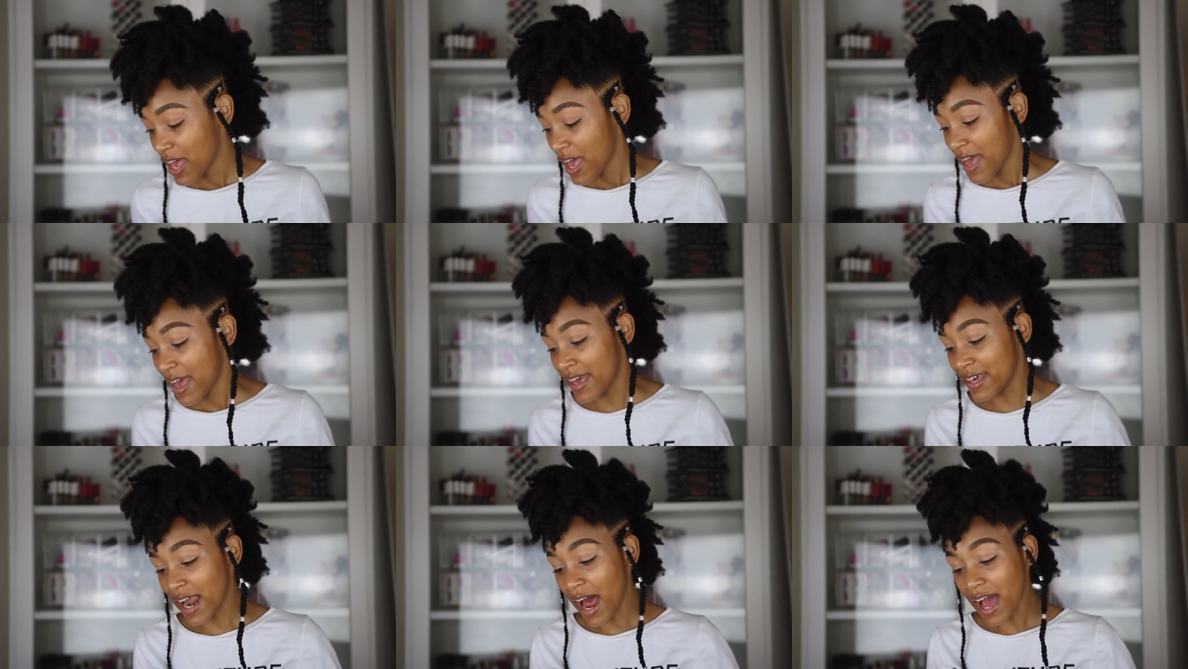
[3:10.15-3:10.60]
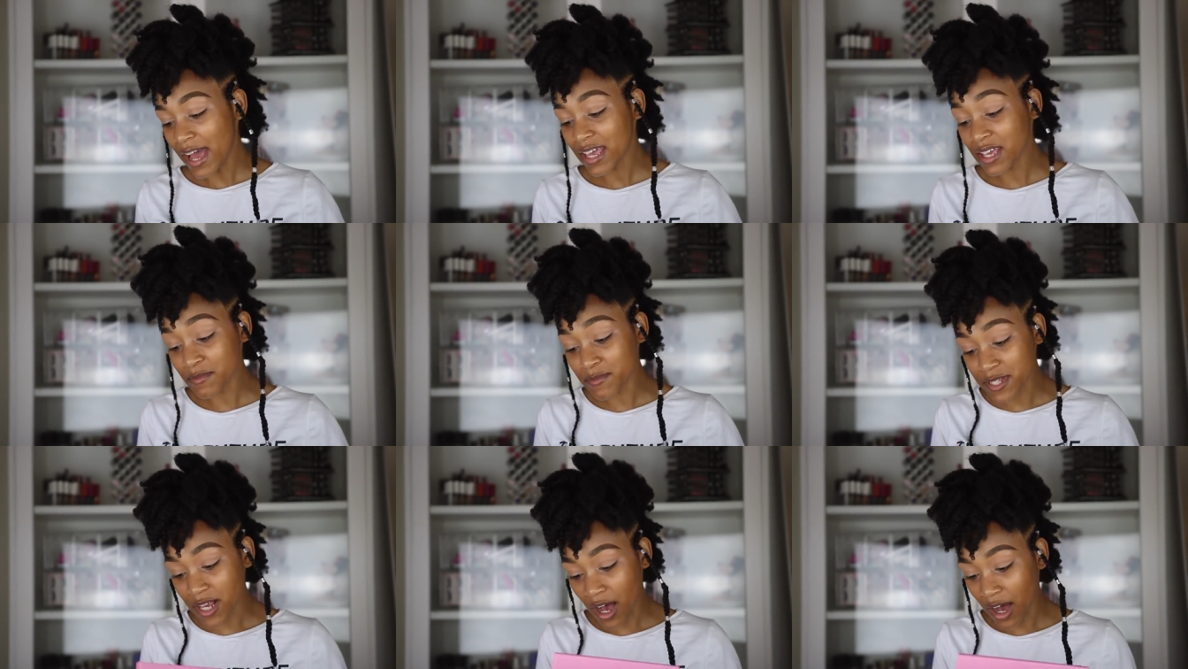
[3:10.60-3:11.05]
and I
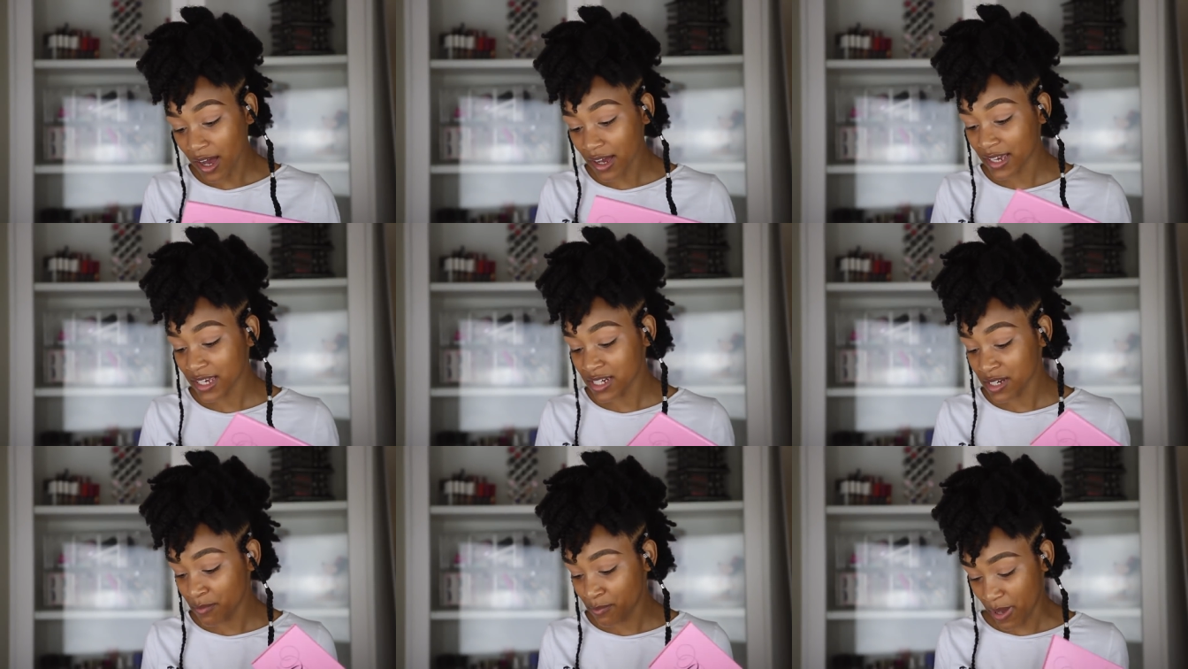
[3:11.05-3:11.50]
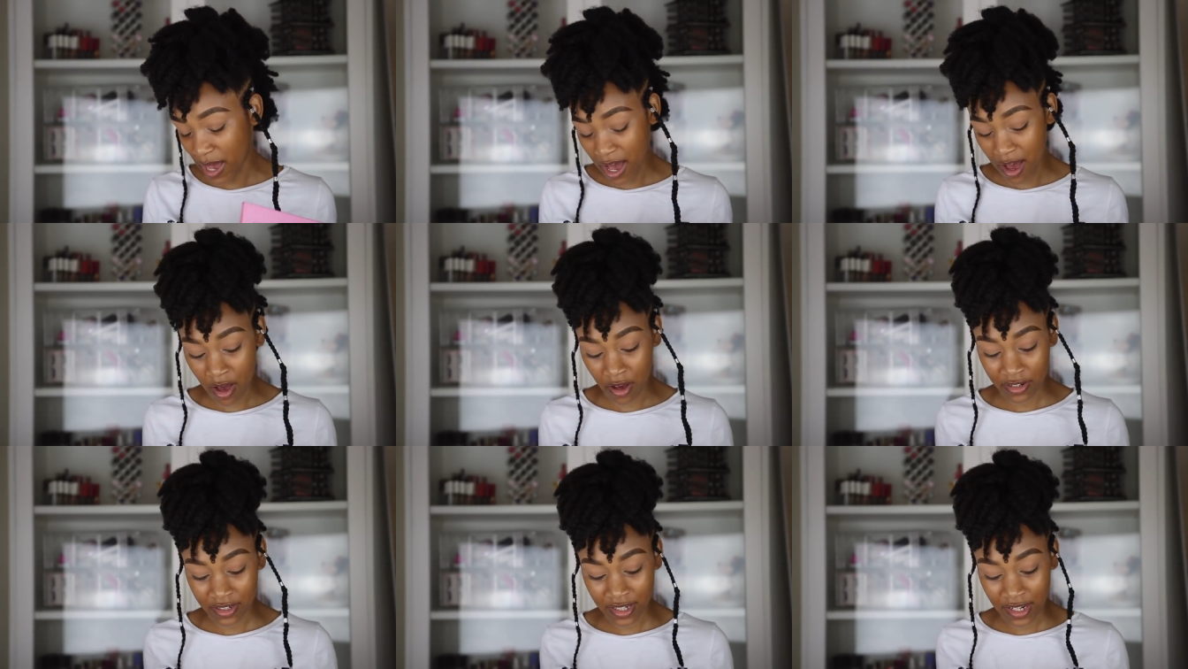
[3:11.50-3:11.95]
am talking
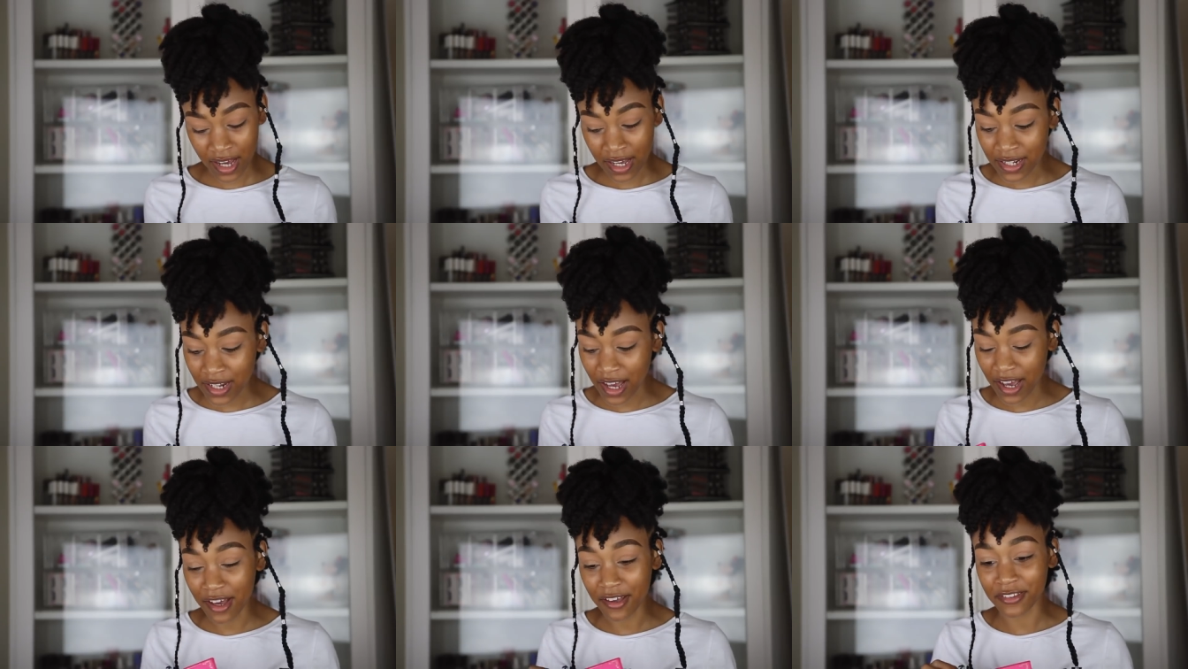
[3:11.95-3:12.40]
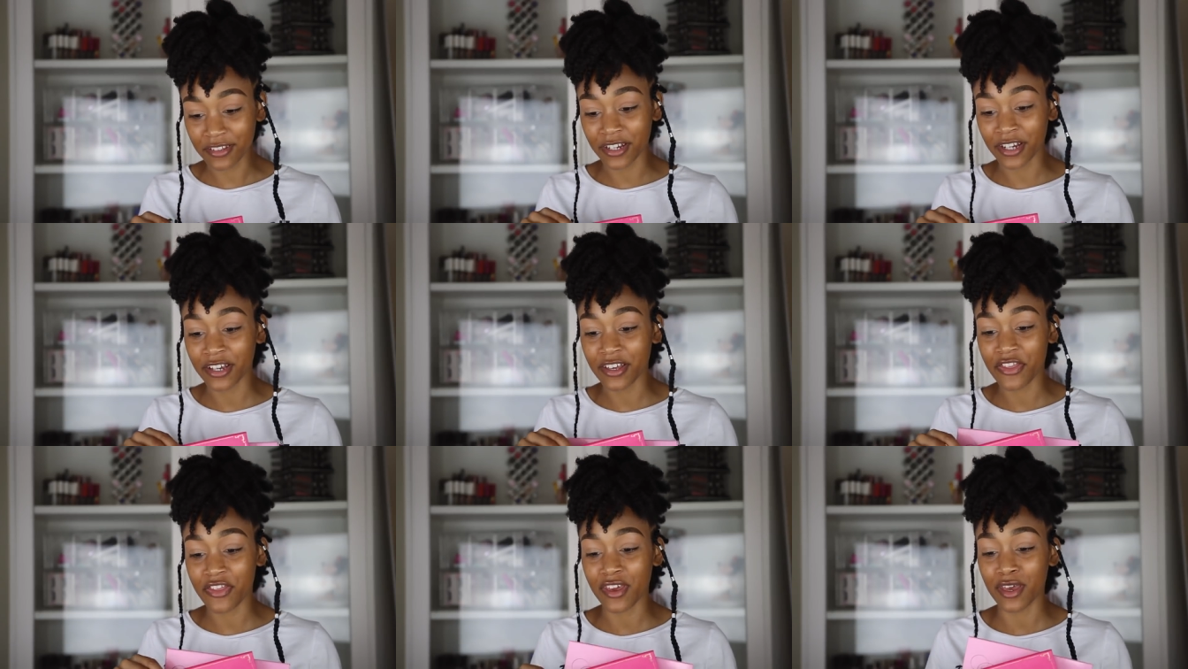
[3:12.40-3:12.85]
about none
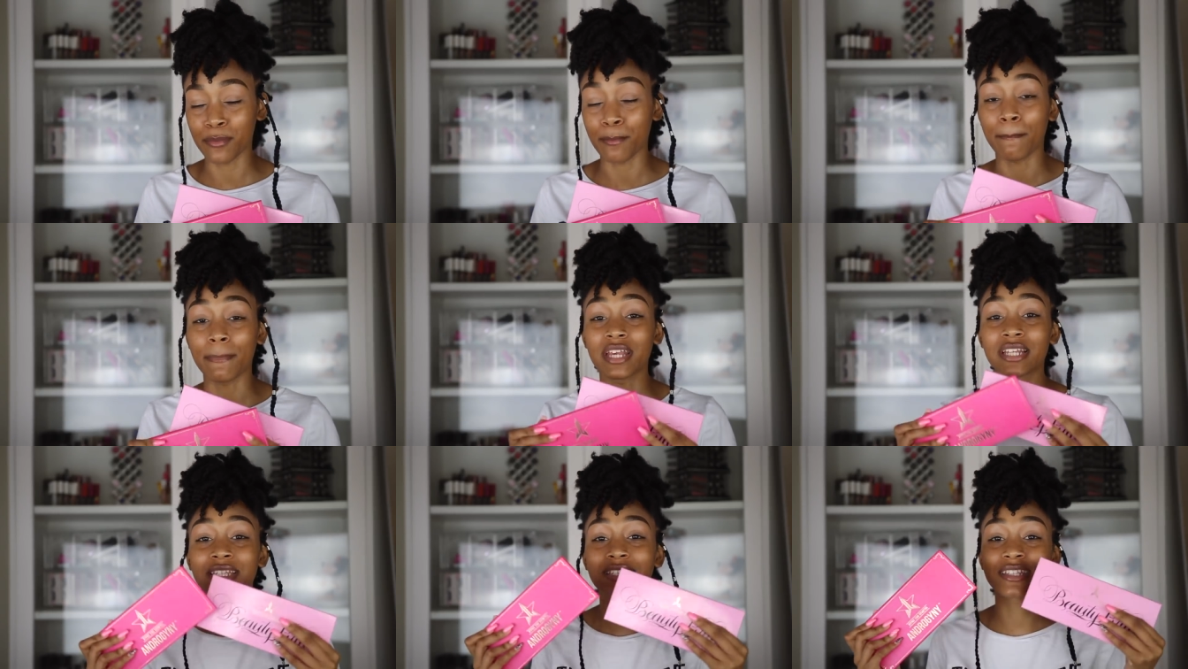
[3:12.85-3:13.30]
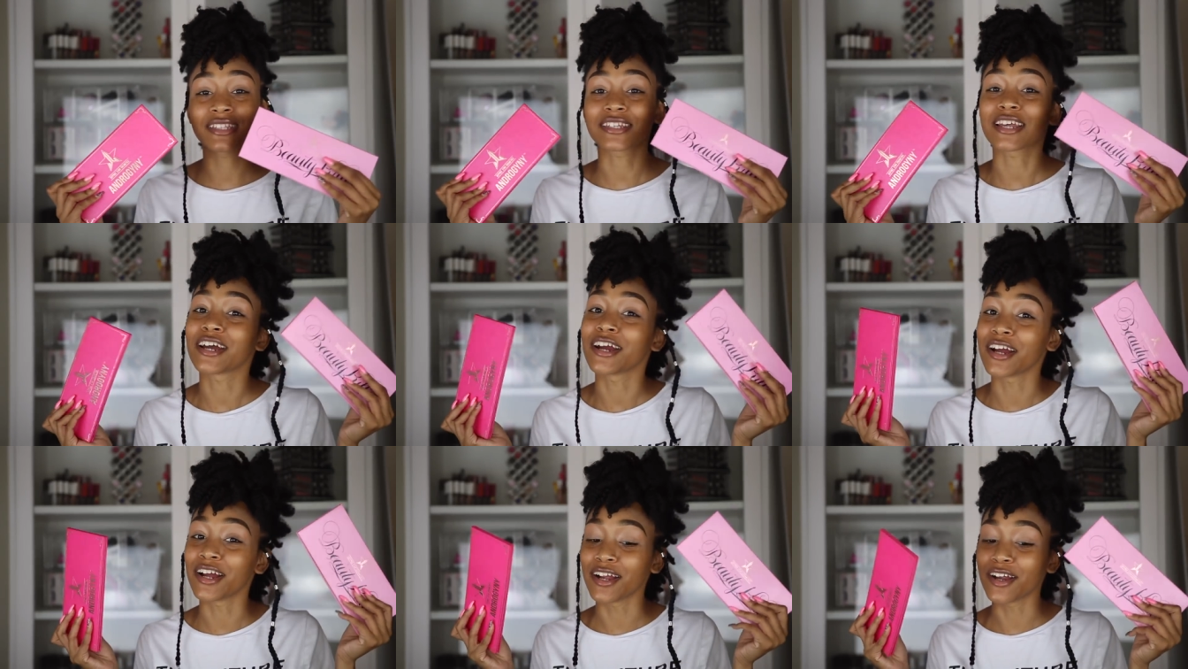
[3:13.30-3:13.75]
other than
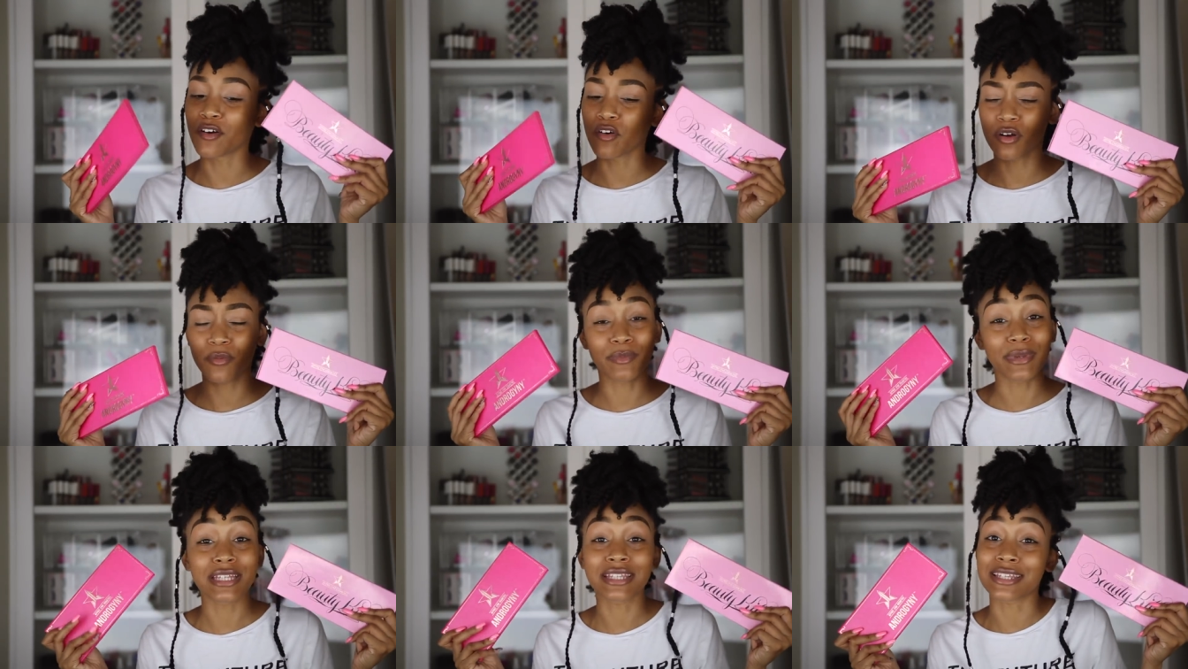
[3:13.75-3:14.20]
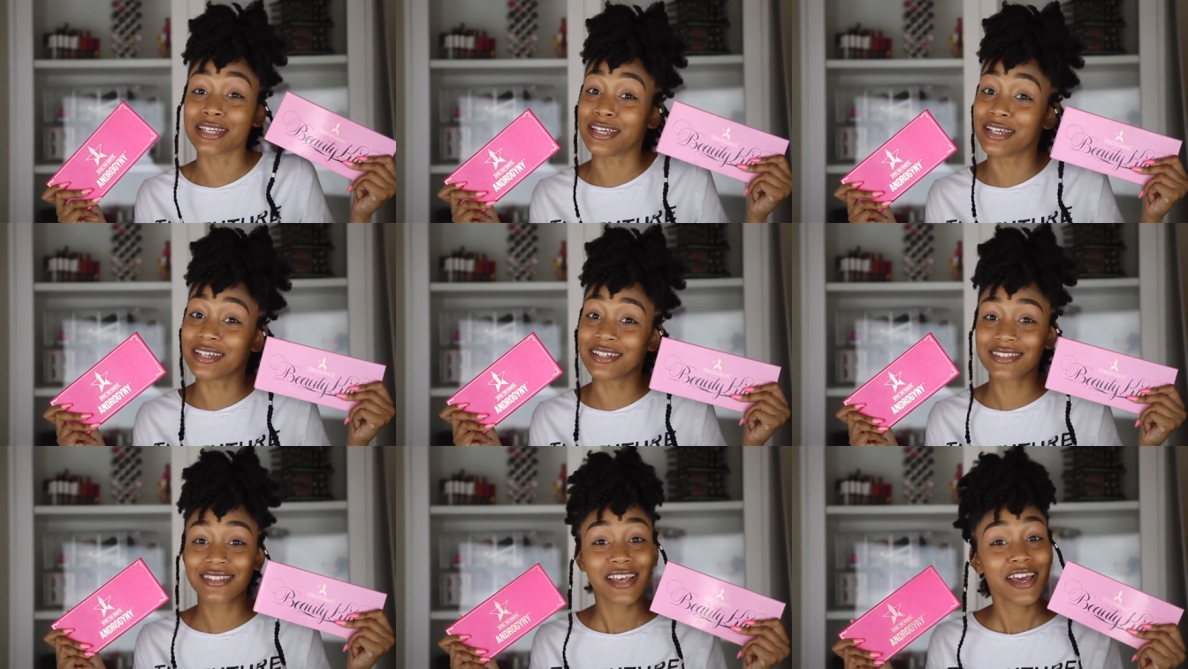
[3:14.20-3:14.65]
Mr. or
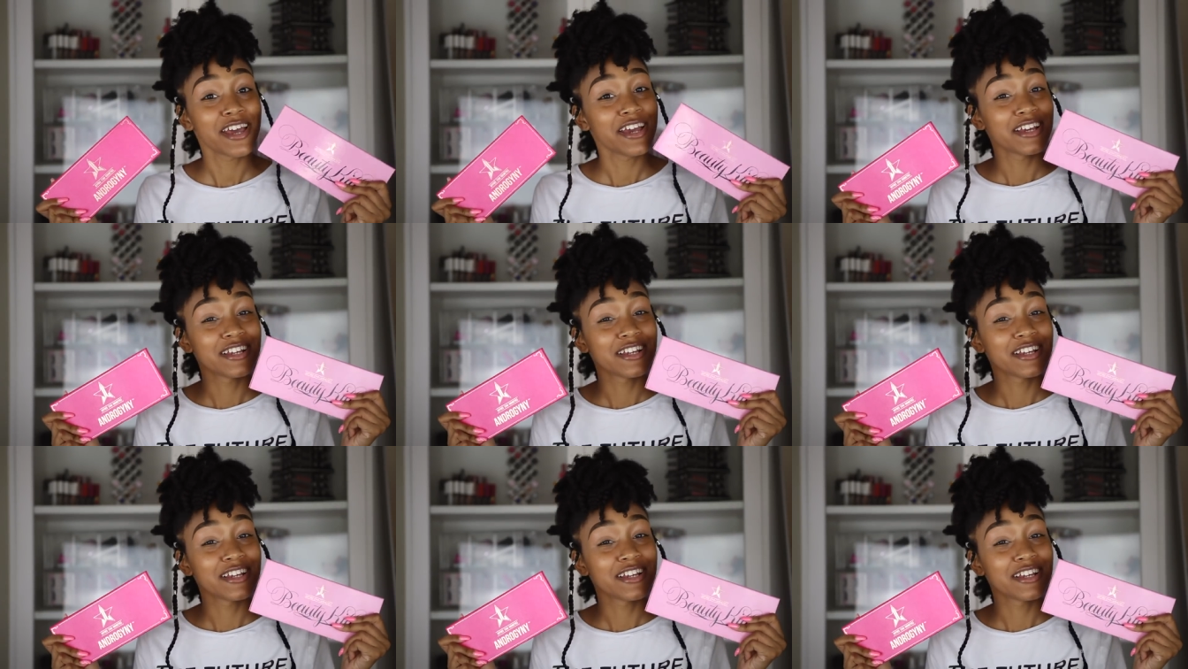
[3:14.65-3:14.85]
Mrs.